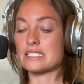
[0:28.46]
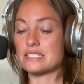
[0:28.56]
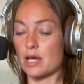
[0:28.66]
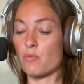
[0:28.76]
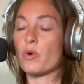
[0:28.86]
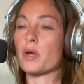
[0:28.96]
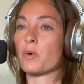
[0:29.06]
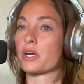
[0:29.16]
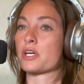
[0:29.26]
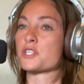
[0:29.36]
subway
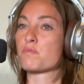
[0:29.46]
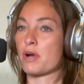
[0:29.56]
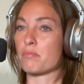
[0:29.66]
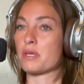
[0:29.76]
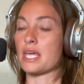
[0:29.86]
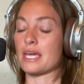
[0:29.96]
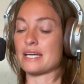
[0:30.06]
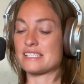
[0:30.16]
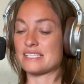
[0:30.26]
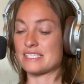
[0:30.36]
workers prepping
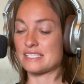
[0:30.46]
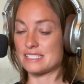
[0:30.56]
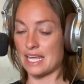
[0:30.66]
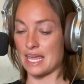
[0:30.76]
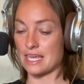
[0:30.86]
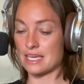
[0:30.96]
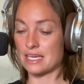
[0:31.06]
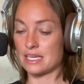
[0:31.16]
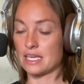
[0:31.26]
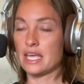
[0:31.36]

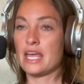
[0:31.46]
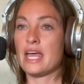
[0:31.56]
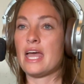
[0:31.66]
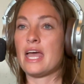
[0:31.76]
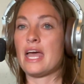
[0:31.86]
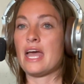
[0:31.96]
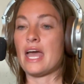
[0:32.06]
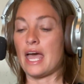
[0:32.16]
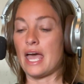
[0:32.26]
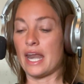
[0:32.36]
steak.
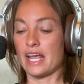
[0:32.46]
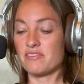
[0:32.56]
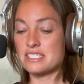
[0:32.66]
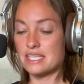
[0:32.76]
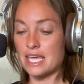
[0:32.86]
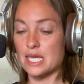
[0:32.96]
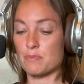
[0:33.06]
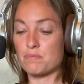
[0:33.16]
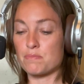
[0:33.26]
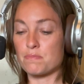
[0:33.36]
And I have to
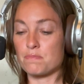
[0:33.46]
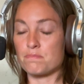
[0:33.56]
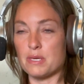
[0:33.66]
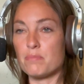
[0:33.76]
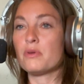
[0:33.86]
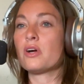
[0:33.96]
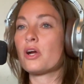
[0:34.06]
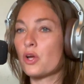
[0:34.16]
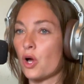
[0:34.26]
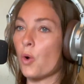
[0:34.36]
say, people
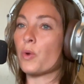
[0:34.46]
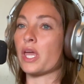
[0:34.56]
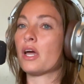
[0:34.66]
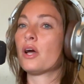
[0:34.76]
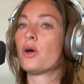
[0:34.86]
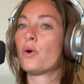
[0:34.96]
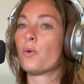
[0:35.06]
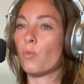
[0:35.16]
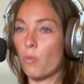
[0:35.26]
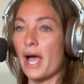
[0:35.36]
are going
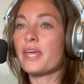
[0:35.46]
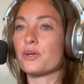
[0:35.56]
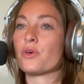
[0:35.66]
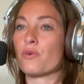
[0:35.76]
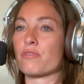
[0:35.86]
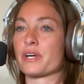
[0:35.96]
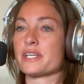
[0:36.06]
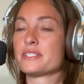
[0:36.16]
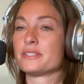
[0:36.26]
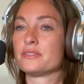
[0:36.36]
wild over
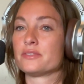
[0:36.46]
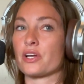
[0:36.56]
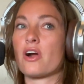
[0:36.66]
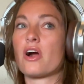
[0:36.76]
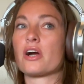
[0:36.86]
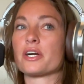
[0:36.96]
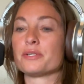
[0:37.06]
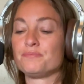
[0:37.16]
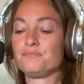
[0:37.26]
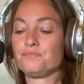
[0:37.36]
it. There are